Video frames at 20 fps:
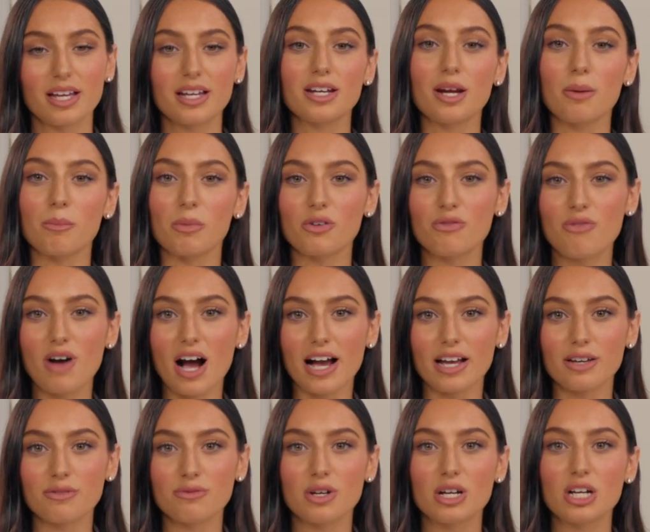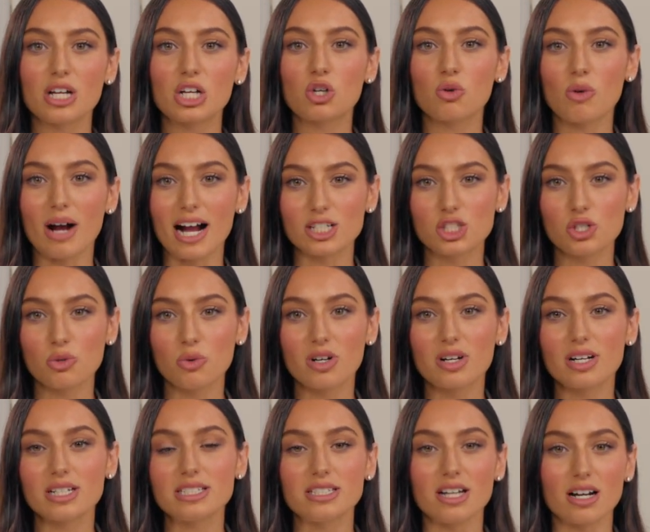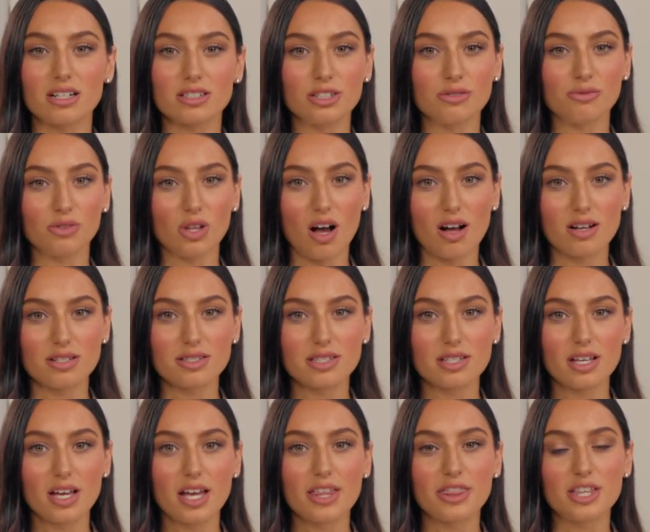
Number 5. Gradual conductive loss.